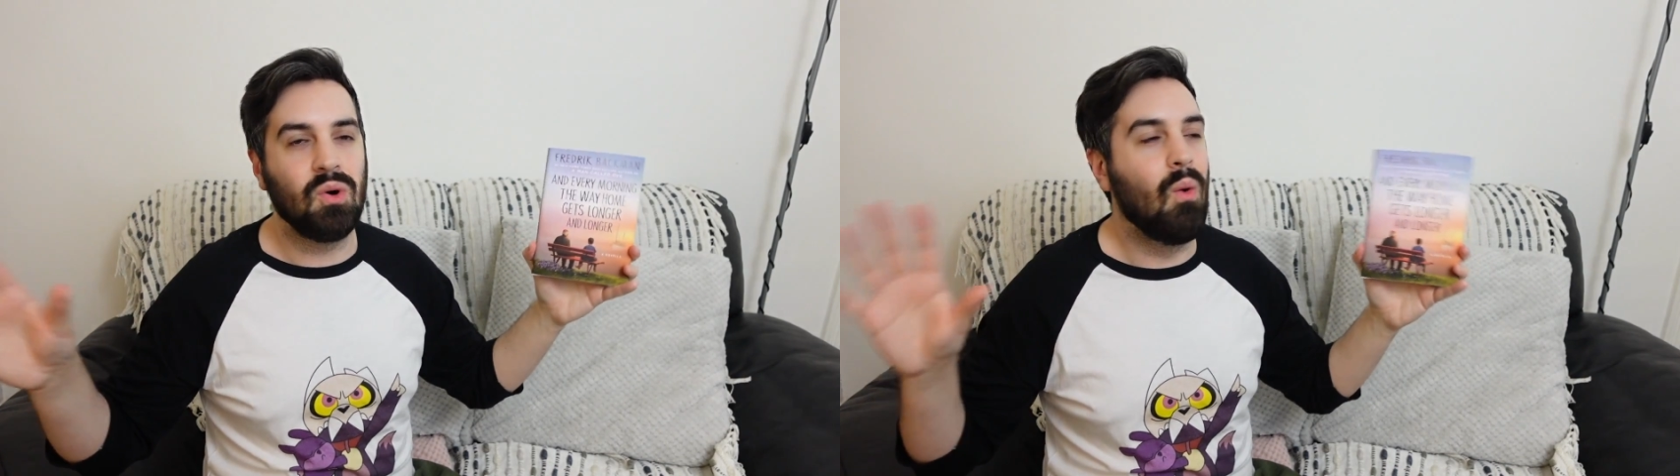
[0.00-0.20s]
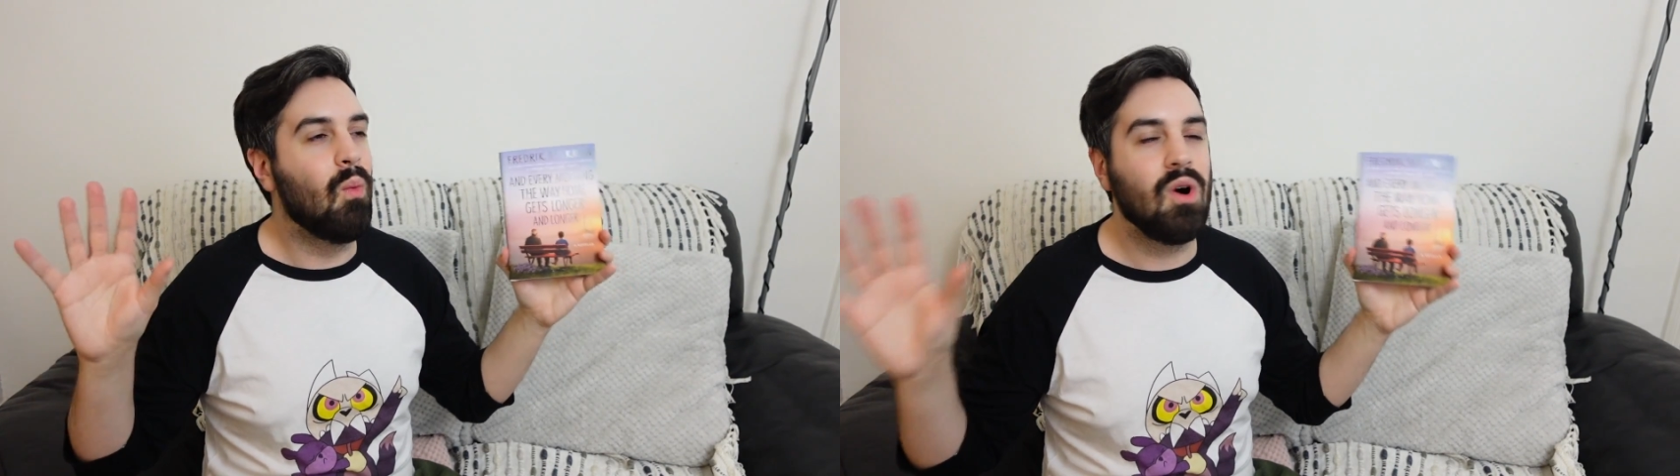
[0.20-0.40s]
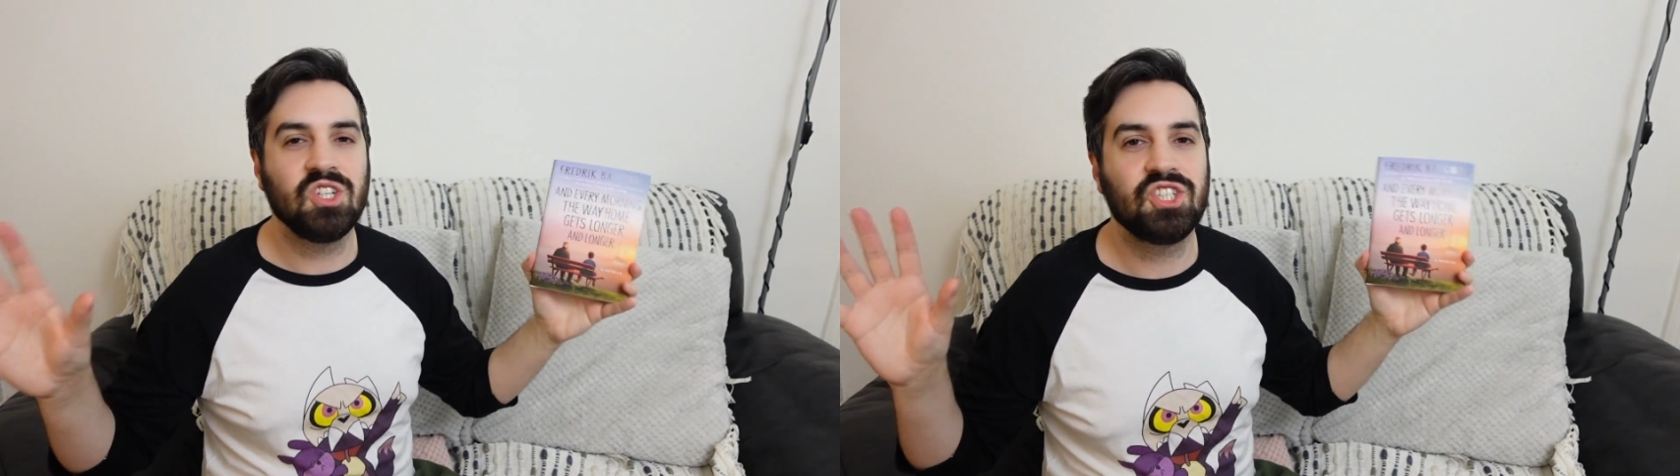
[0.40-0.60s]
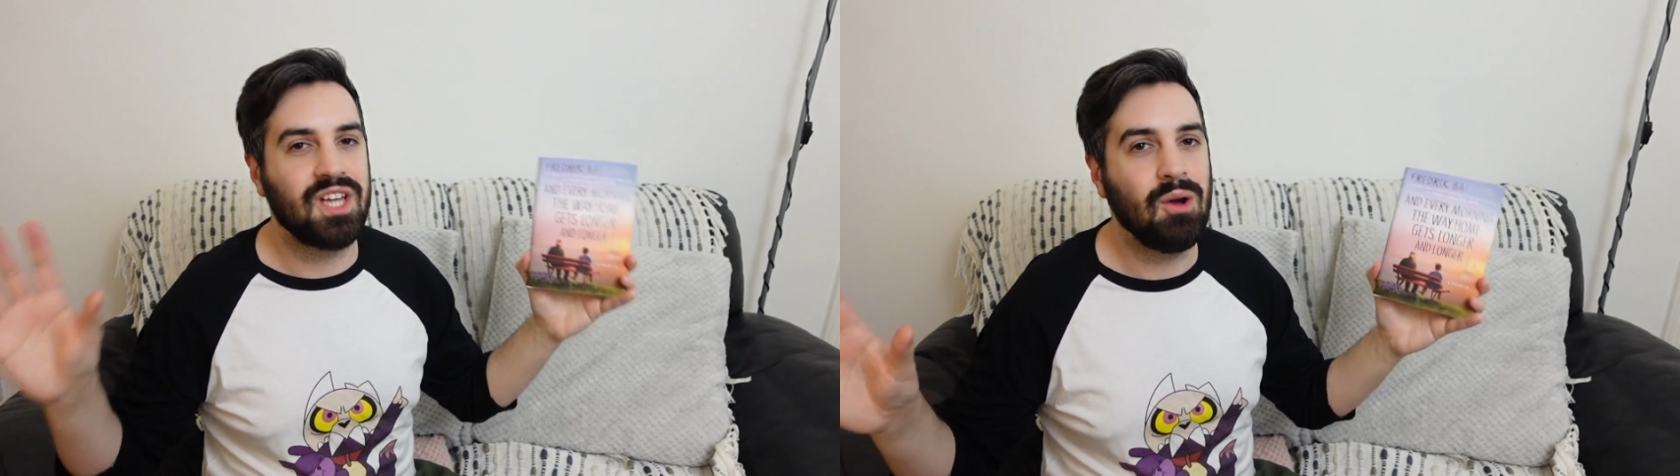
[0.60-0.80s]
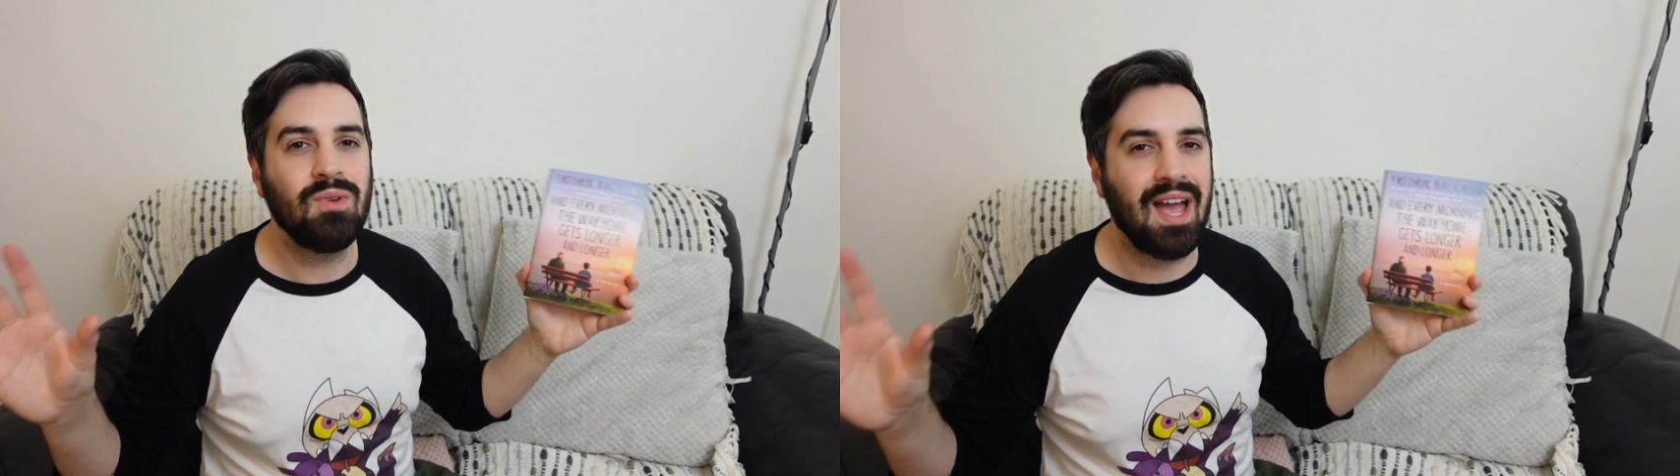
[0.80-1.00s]
washed
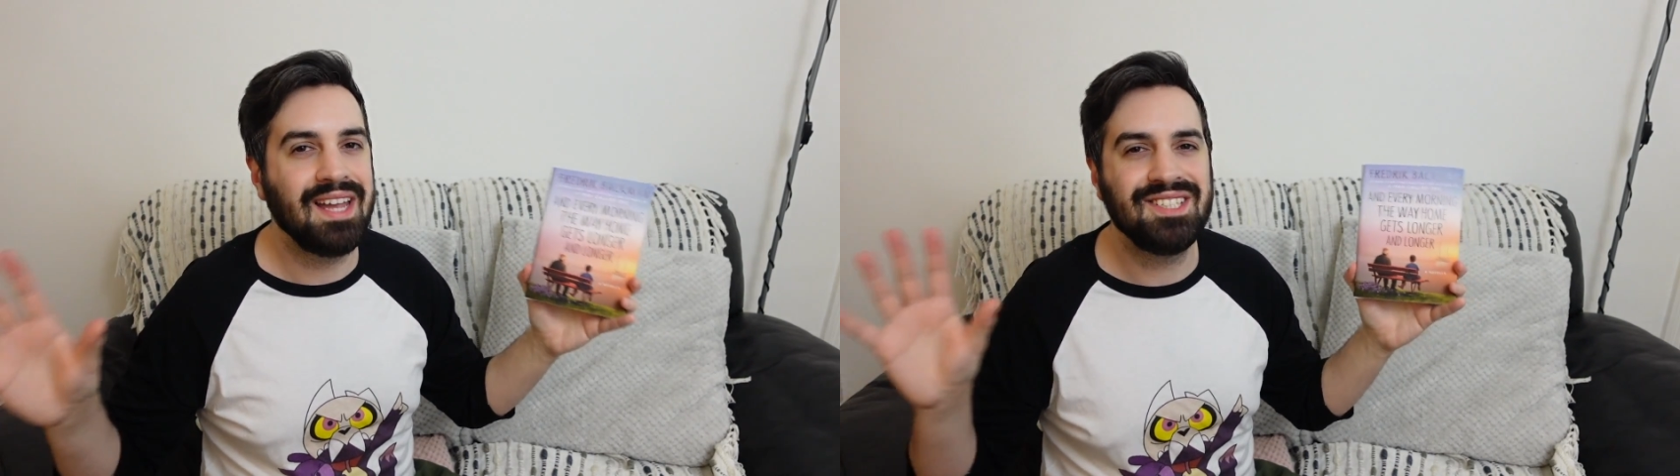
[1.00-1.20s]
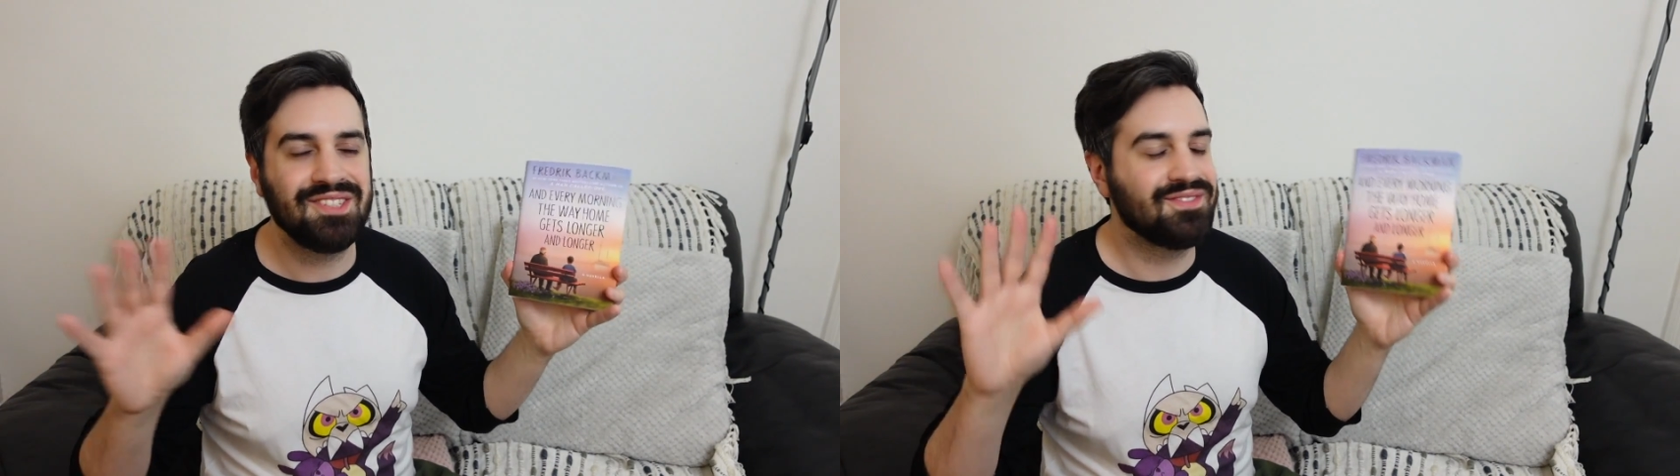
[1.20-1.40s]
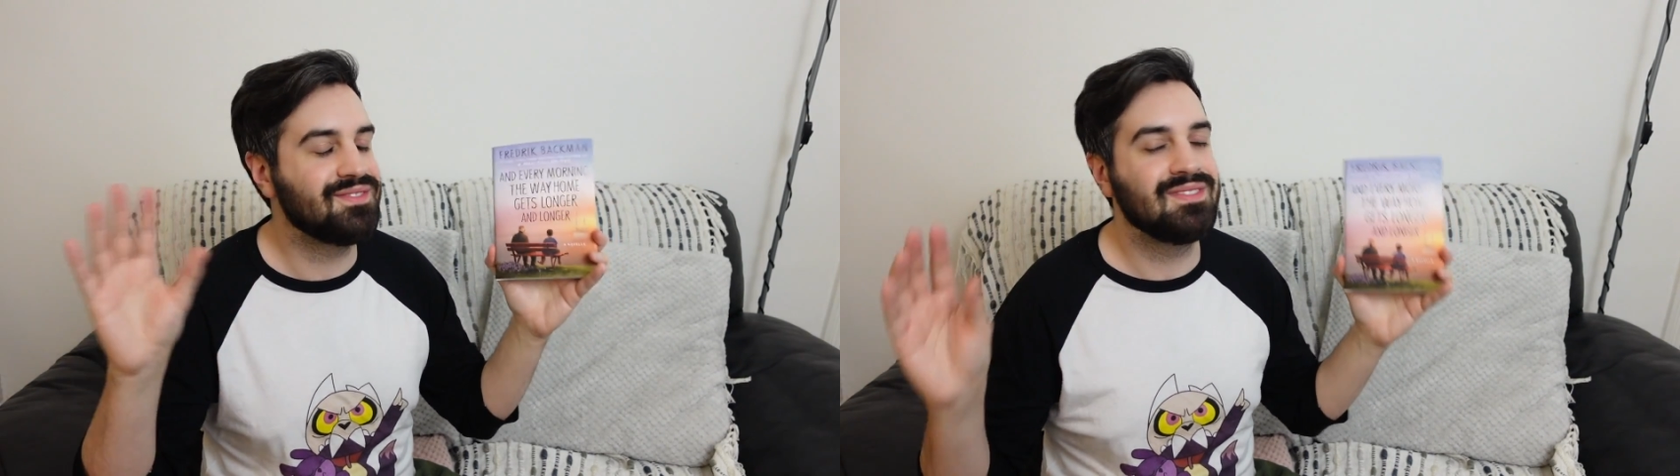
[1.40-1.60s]
out kind of...